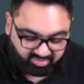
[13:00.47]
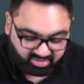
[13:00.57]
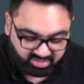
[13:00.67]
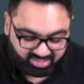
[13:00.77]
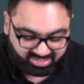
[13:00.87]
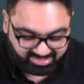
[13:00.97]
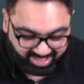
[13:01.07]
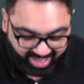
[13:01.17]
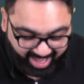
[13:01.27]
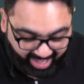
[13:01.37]
workers'
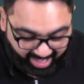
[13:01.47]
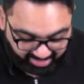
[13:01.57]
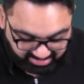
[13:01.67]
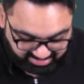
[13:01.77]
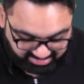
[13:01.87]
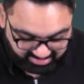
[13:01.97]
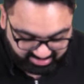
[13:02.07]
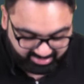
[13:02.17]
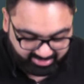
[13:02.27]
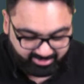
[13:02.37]
hands
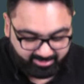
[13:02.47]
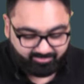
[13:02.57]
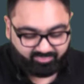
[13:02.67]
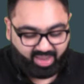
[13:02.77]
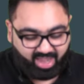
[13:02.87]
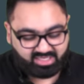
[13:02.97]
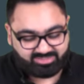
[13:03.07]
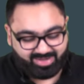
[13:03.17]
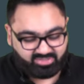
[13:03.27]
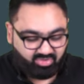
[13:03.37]
and
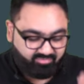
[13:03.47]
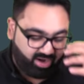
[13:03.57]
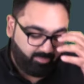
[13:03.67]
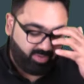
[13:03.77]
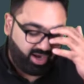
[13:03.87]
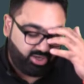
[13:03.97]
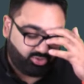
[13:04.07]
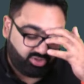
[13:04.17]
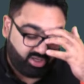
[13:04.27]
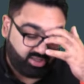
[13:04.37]
it spreads from one
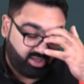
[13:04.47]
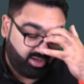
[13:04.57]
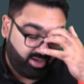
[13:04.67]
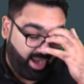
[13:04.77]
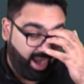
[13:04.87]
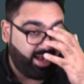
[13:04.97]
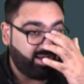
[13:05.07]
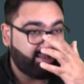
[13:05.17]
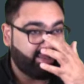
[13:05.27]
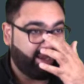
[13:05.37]
plant to the other
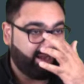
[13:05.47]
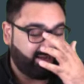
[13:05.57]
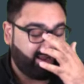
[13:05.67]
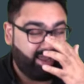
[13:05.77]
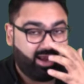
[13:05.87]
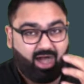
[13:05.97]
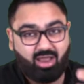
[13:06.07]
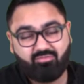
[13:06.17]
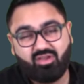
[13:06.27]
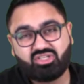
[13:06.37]
and the entire
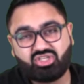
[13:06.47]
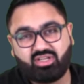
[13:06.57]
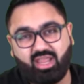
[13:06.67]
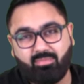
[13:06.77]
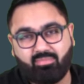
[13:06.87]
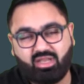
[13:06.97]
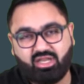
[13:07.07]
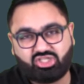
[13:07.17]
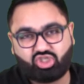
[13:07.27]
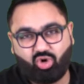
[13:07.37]
harvest can be
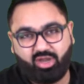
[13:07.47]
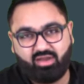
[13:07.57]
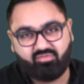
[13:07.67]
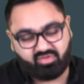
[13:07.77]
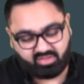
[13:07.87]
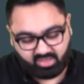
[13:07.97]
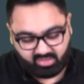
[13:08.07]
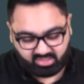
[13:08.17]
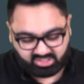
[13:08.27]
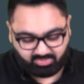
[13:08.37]
destroyed
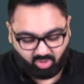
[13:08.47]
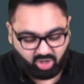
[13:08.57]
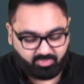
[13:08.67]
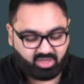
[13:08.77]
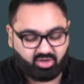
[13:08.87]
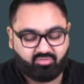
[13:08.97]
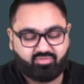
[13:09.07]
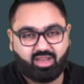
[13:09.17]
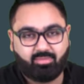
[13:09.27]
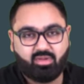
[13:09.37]
within a small period
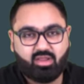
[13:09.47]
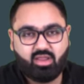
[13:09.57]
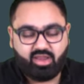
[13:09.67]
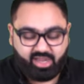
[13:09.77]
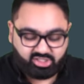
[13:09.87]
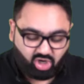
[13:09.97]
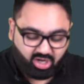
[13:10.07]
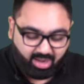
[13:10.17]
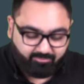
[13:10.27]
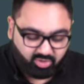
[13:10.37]
of time. It's
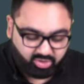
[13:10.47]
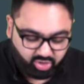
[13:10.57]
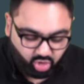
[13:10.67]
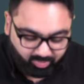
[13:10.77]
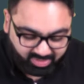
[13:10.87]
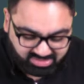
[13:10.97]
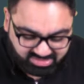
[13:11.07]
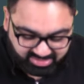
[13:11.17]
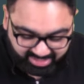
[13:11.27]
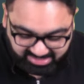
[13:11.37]
not harmful to
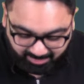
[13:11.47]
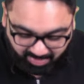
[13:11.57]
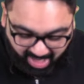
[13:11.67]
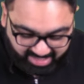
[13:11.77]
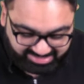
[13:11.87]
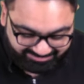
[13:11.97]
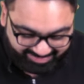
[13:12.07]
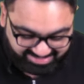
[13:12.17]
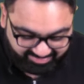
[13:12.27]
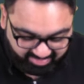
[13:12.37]
humans, it's a plant
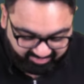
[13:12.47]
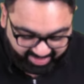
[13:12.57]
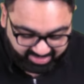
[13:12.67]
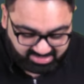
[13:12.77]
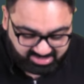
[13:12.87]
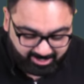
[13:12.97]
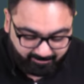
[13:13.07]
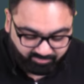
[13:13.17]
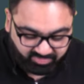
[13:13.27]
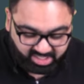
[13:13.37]
specific virus.
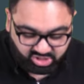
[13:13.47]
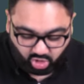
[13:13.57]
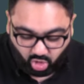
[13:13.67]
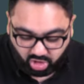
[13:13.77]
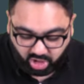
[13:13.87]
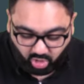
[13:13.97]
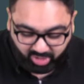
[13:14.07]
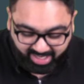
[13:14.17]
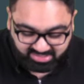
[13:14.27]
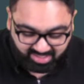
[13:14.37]
There is no
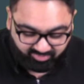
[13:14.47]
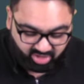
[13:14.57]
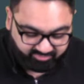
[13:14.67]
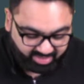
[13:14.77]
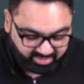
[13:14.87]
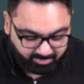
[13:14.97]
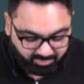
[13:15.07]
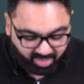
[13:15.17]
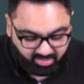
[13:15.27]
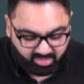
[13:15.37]
cure as for
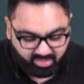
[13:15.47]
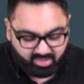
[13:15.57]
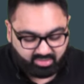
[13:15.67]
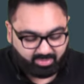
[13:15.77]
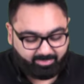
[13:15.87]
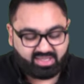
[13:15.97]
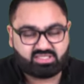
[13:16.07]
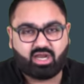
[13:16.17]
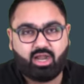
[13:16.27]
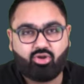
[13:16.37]
infected plant the
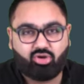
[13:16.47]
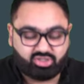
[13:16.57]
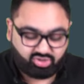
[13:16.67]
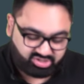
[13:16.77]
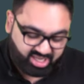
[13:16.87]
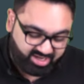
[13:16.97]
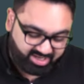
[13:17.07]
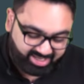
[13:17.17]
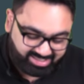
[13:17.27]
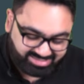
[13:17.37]
best control is to
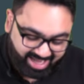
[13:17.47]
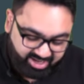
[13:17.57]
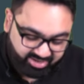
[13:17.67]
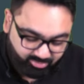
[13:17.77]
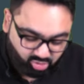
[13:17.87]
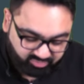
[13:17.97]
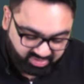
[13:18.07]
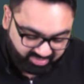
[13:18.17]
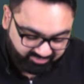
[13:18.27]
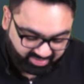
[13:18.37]
sanitize and remove
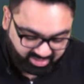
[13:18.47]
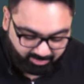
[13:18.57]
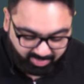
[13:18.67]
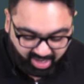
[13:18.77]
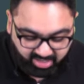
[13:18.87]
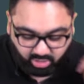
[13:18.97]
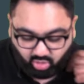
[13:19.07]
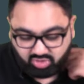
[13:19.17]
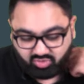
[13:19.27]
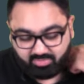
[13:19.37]
the infected plant
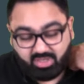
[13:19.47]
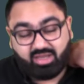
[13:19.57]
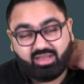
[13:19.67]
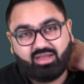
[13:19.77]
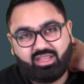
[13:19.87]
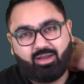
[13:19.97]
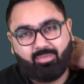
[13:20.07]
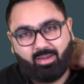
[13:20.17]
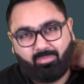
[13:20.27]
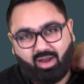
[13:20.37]
nodes from the
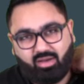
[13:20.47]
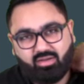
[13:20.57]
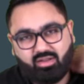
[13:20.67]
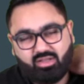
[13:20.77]
nearby plant.